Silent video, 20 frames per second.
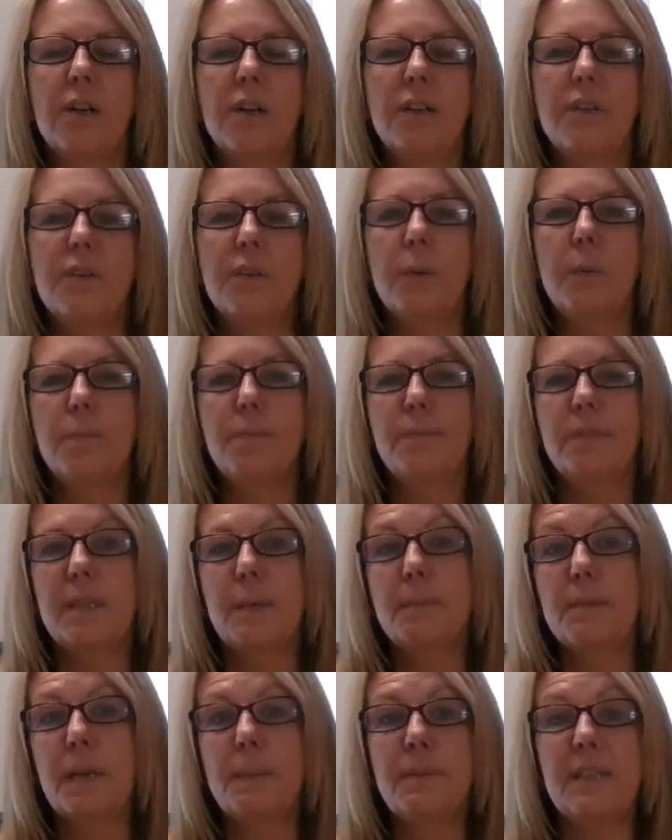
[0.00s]
So
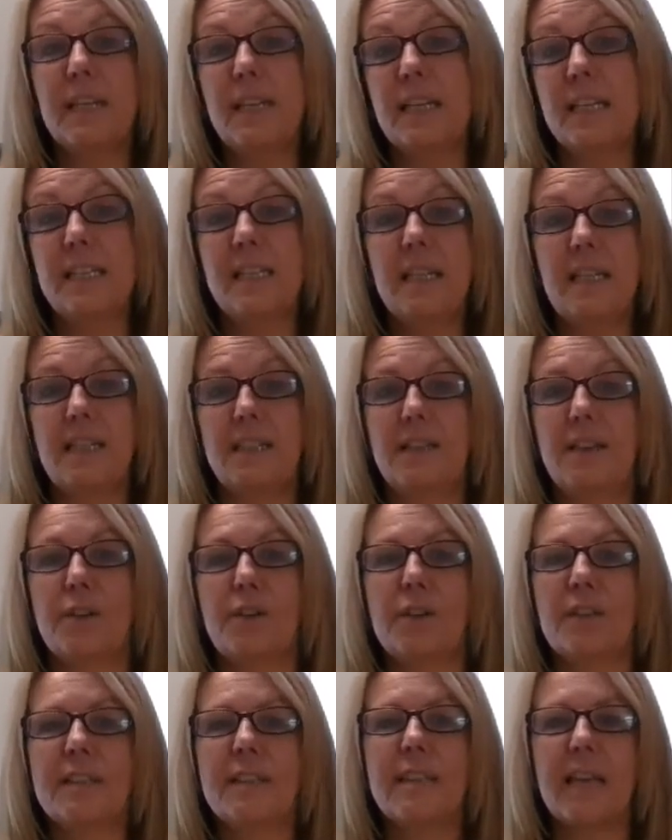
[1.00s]
sometimes it is easier
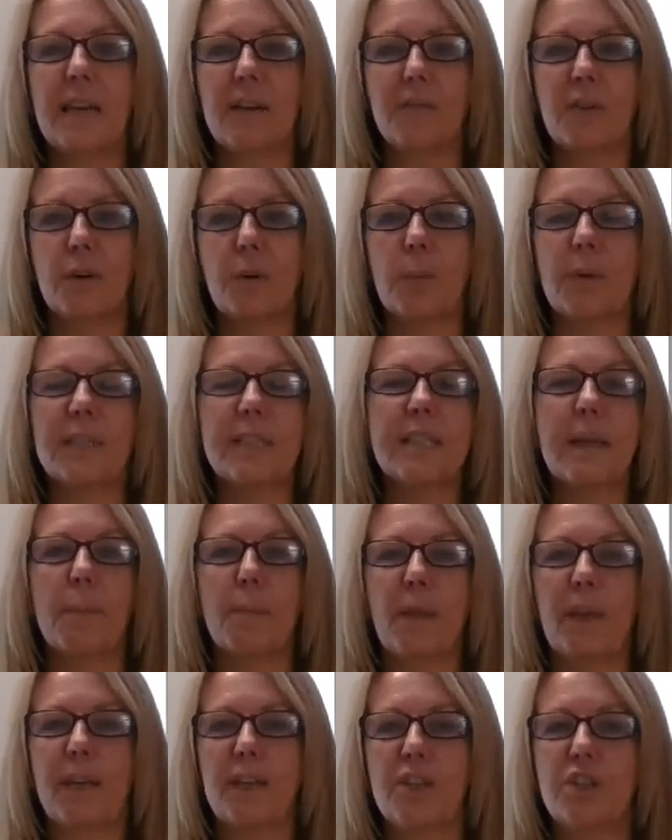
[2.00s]
to savor when
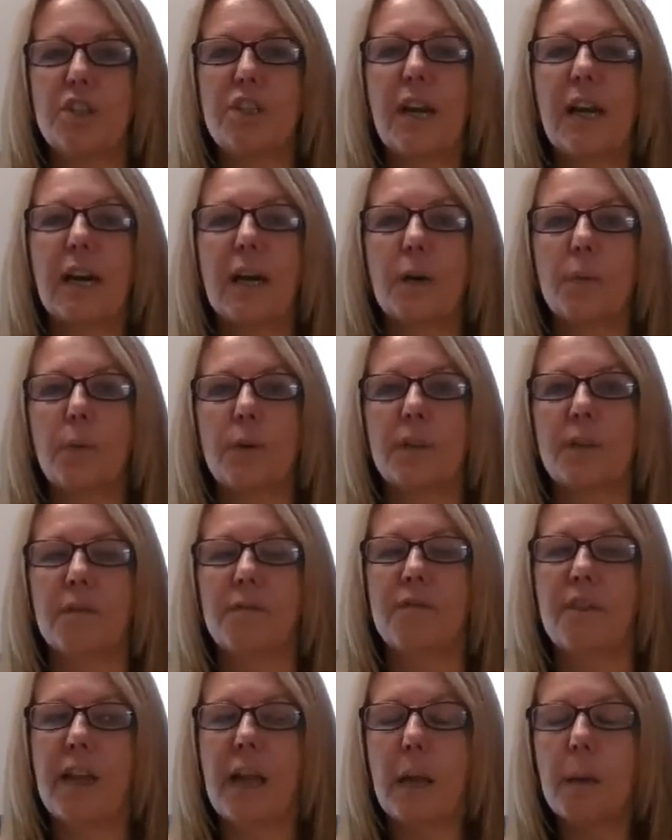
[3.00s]
something is shared with
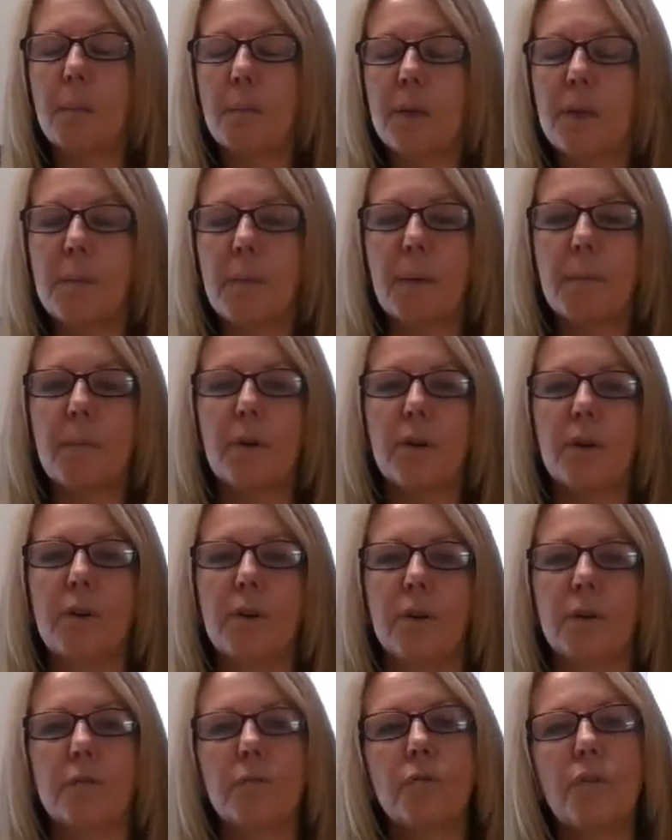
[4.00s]
a family member
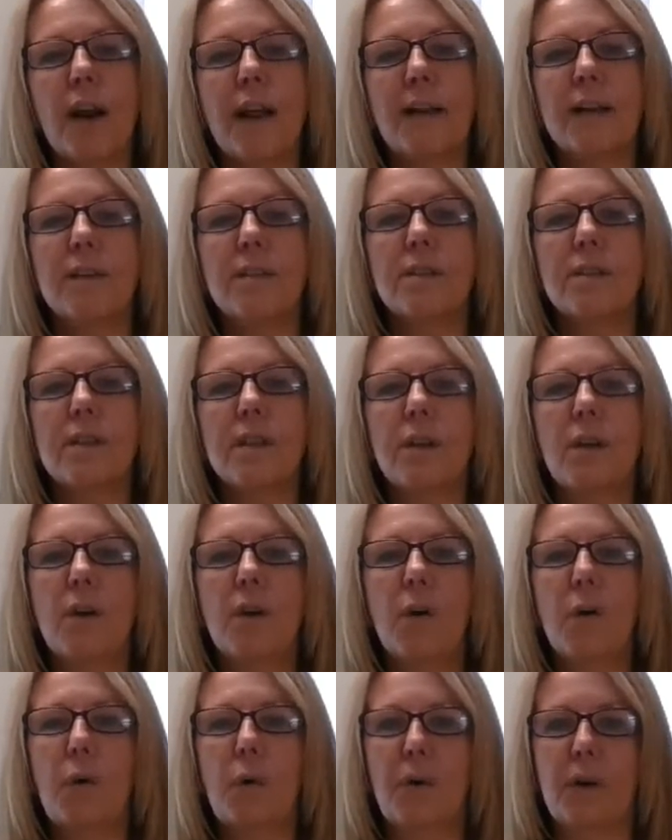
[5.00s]
or a friend
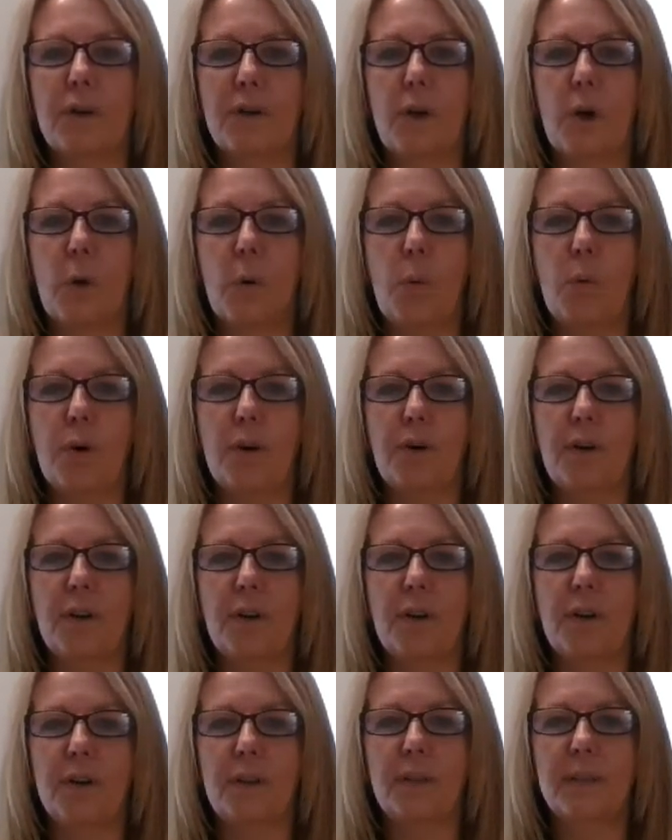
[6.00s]
or a
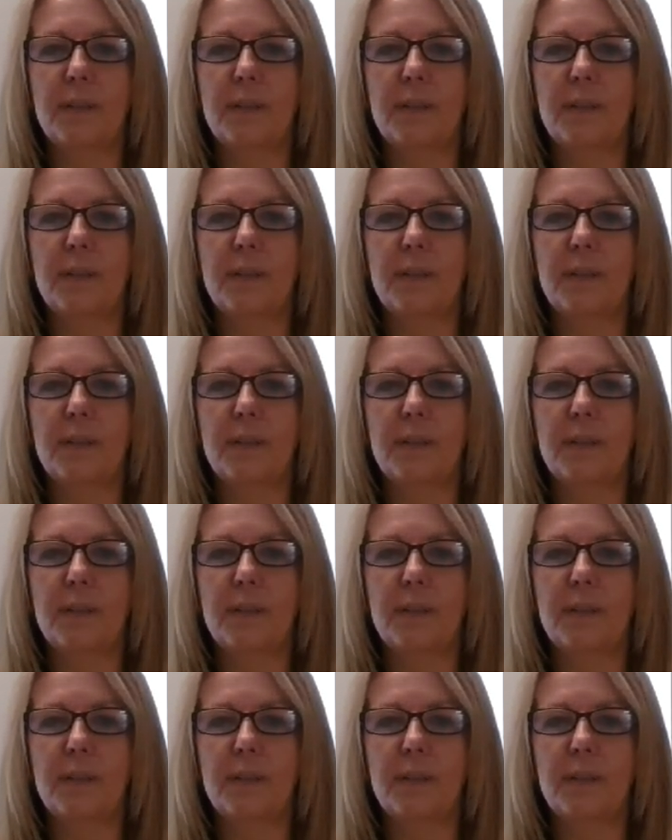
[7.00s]
coworker.